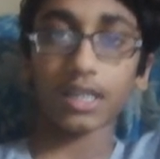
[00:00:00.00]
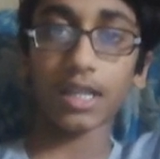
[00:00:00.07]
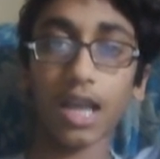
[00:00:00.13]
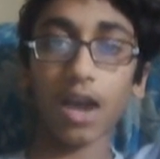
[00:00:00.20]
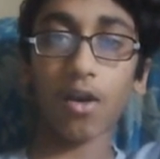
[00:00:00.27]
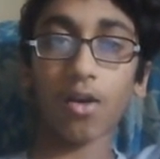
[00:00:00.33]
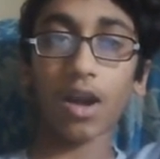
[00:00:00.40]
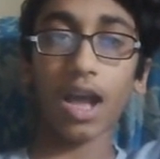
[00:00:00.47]

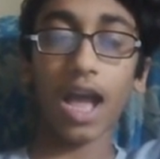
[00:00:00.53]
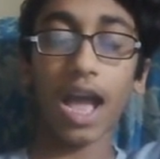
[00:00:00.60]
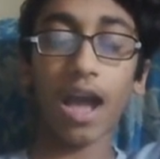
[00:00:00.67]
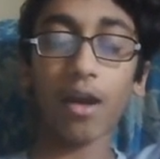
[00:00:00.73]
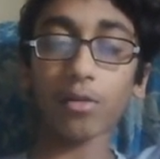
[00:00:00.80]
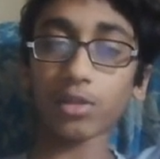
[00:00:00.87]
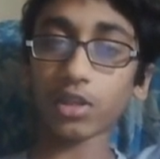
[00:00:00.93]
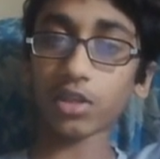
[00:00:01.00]
Now,
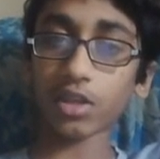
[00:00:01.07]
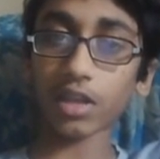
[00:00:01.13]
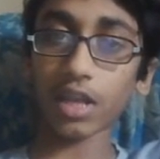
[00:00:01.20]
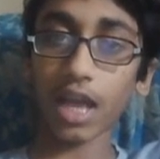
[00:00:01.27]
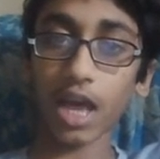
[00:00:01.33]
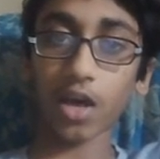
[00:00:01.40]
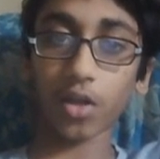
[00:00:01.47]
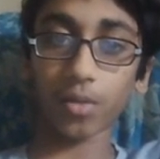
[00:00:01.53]
how is this going
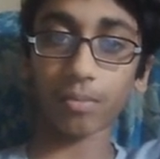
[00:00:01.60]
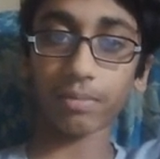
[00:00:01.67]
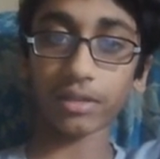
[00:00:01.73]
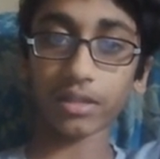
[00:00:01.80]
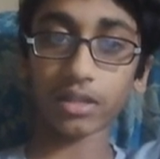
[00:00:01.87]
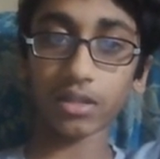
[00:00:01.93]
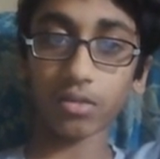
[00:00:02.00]
to help?